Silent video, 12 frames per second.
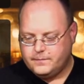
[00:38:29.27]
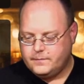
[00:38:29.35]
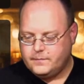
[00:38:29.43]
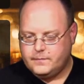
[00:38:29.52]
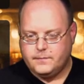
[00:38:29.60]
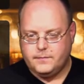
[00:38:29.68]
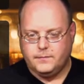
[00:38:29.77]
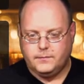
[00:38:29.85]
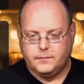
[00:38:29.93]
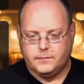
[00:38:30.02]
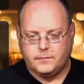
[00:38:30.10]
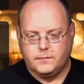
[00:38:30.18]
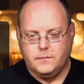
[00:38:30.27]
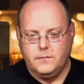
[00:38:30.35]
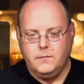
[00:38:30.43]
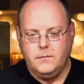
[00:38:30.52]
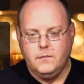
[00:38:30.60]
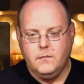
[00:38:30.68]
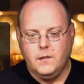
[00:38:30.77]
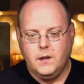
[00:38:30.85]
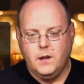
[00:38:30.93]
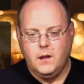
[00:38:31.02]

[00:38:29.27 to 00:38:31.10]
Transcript: [no speech]